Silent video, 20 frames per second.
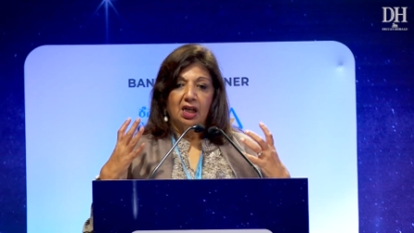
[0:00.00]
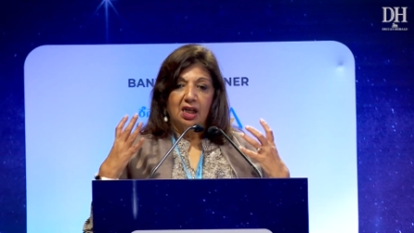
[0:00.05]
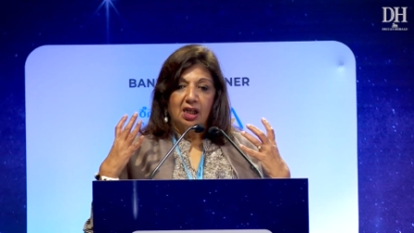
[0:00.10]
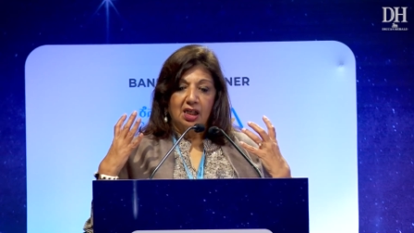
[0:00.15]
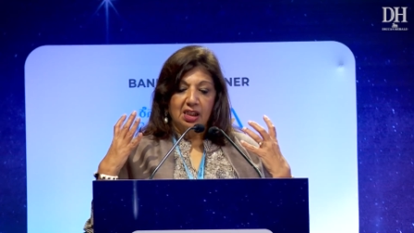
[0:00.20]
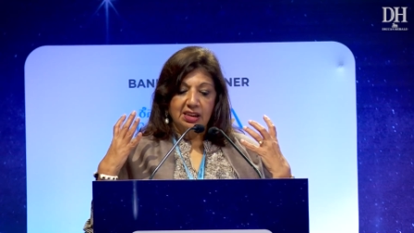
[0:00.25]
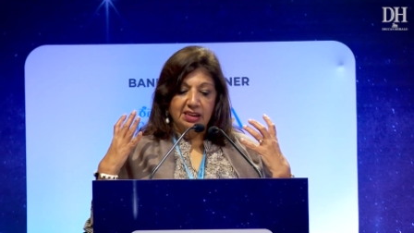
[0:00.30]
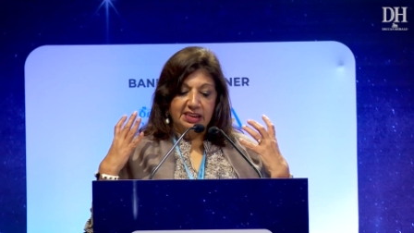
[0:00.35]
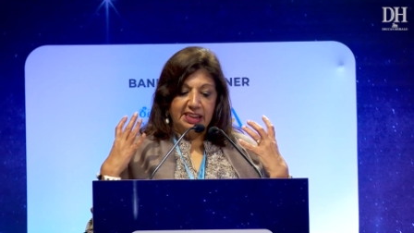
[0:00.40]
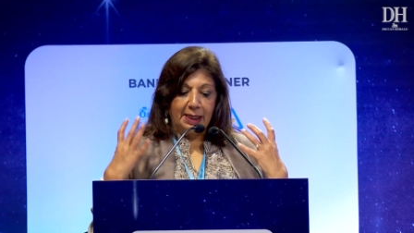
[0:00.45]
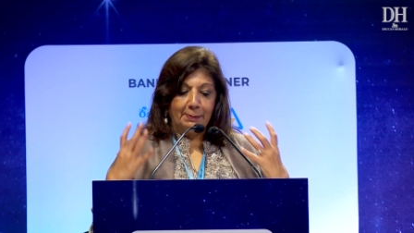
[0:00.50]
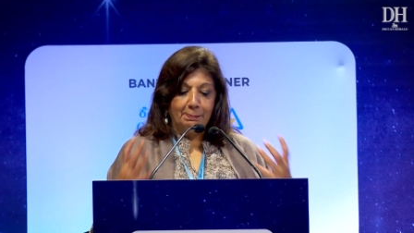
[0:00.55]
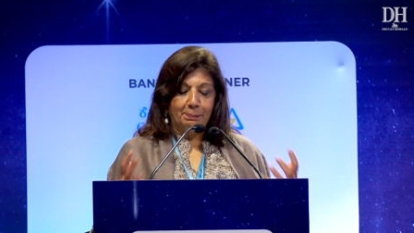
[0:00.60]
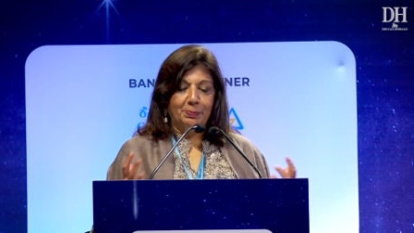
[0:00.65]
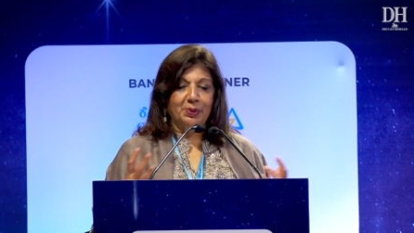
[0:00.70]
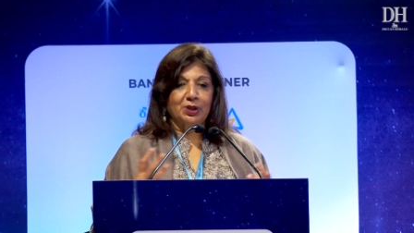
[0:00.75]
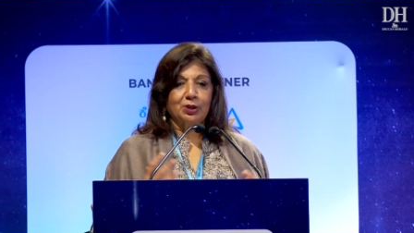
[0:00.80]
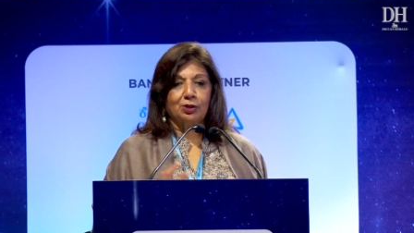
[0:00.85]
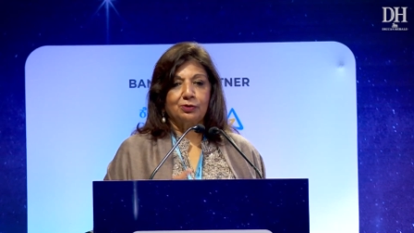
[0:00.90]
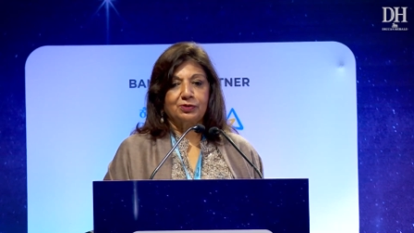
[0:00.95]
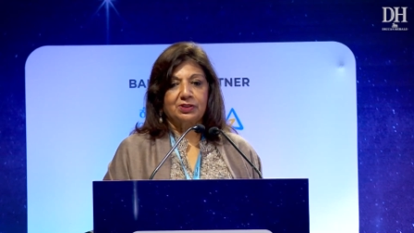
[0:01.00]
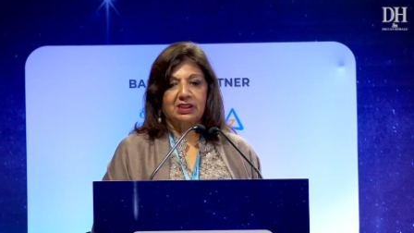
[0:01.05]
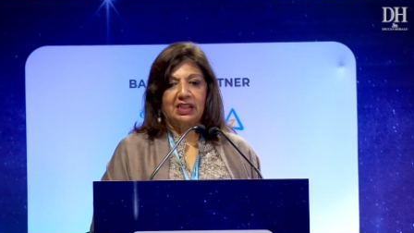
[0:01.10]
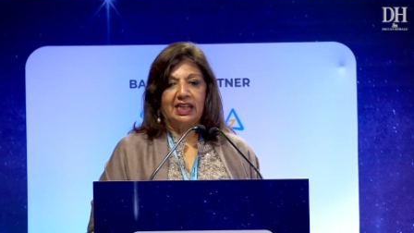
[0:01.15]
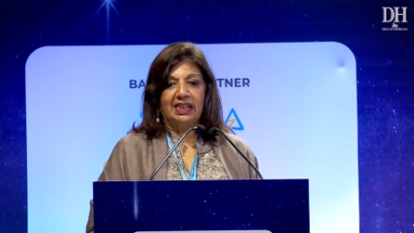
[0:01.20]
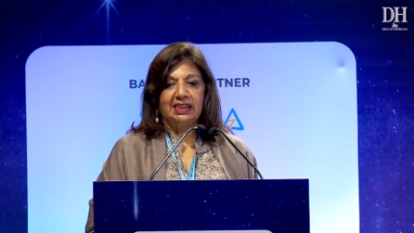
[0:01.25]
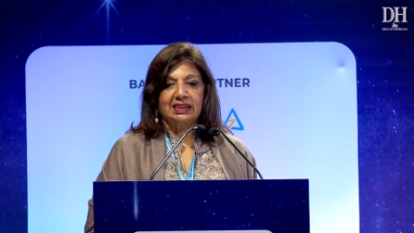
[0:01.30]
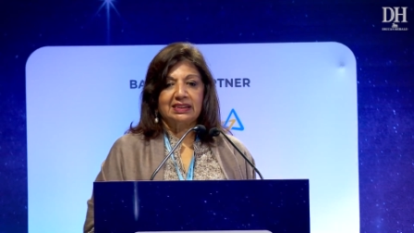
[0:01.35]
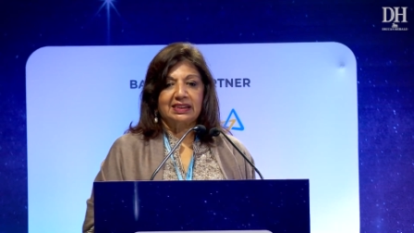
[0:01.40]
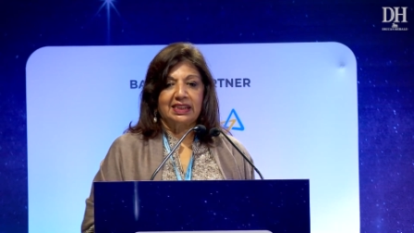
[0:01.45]
a temper of
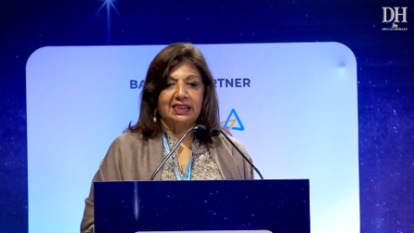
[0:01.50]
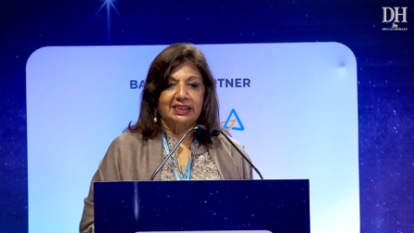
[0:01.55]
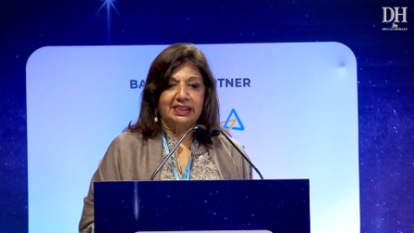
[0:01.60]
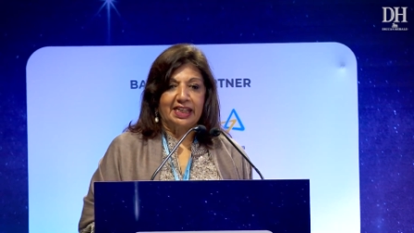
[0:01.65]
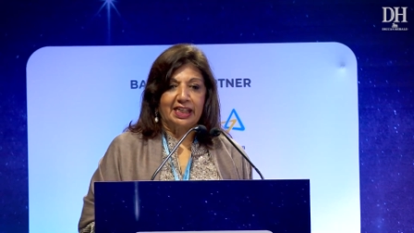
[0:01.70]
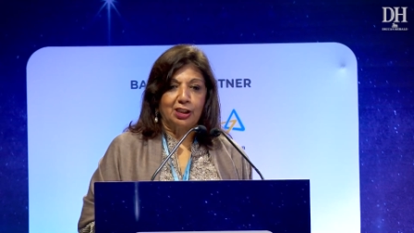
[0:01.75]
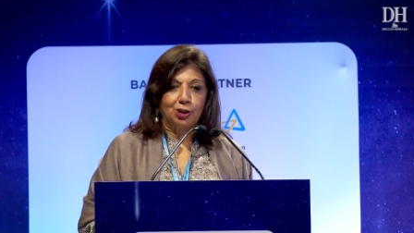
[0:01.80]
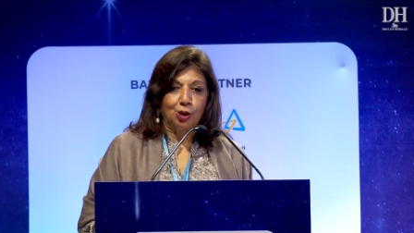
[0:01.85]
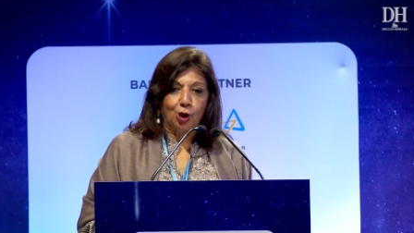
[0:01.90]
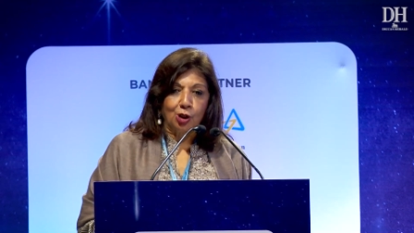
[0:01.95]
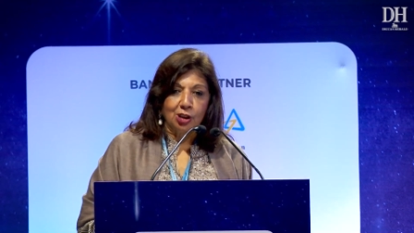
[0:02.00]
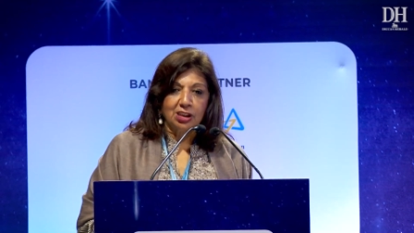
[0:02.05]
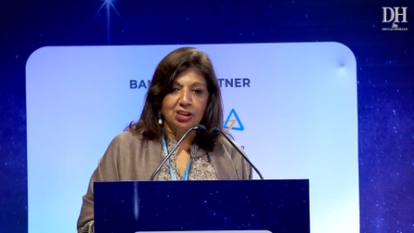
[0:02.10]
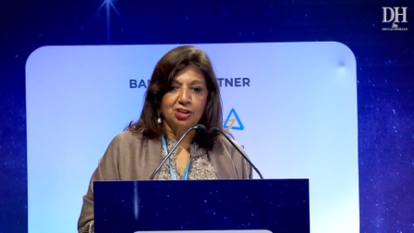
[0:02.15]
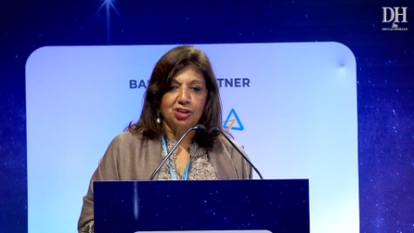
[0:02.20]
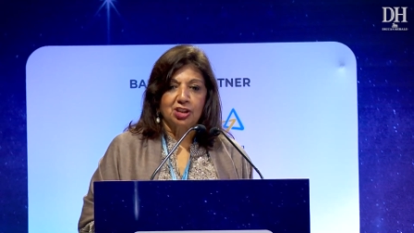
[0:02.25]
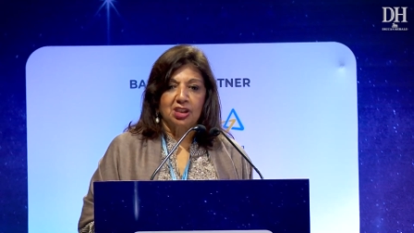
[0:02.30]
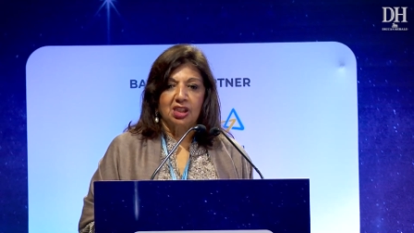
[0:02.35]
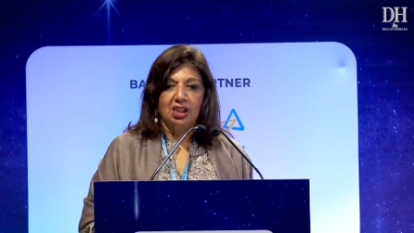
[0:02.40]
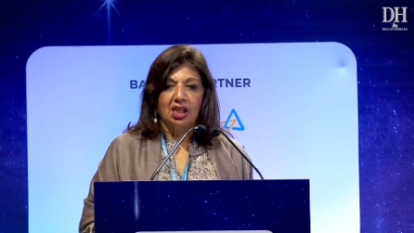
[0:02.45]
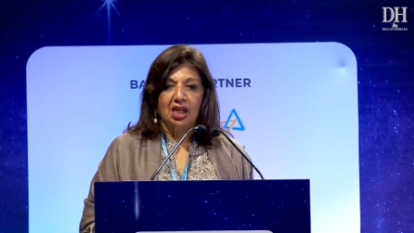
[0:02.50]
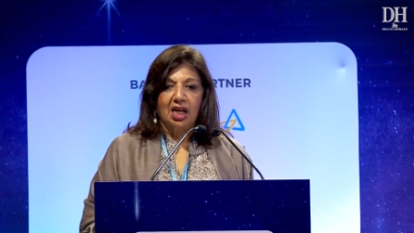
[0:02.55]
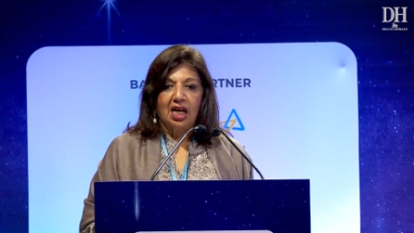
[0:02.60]
science and technology,